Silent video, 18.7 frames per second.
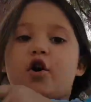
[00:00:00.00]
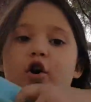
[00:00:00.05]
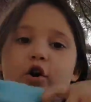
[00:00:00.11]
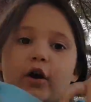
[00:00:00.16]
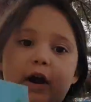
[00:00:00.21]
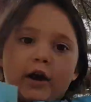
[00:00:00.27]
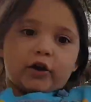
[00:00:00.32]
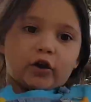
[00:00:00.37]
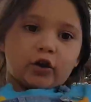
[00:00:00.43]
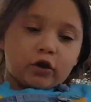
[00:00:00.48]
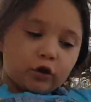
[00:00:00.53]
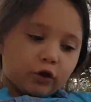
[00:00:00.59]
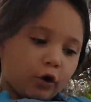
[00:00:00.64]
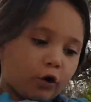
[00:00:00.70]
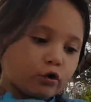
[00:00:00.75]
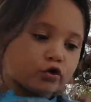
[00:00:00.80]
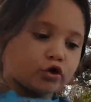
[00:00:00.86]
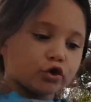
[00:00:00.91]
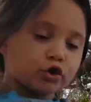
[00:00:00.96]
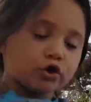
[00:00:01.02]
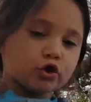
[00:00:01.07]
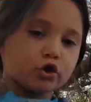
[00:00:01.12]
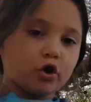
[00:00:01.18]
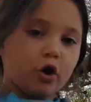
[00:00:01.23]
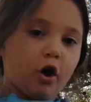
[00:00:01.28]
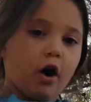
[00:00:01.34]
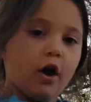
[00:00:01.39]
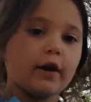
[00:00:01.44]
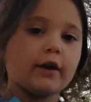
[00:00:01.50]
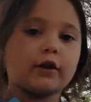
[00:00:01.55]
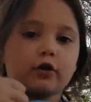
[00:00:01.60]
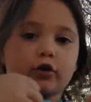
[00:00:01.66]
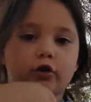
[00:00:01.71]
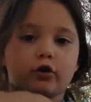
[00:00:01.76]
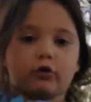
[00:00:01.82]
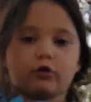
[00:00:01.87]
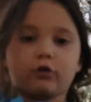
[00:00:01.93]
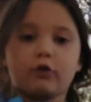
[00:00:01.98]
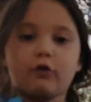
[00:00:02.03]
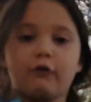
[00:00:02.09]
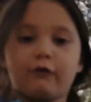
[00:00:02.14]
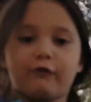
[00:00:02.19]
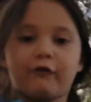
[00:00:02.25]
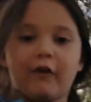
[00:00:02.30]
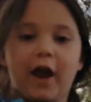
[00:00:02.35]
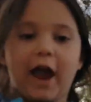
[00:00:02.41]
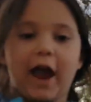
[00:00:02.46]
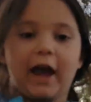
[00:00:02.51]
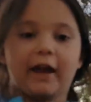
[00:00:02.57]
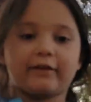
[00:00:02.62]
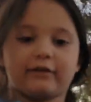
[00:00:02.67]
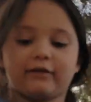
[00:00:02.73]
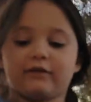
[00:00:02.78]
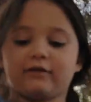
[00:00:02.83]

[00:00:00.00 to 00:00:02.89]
her is so strong and her so fat.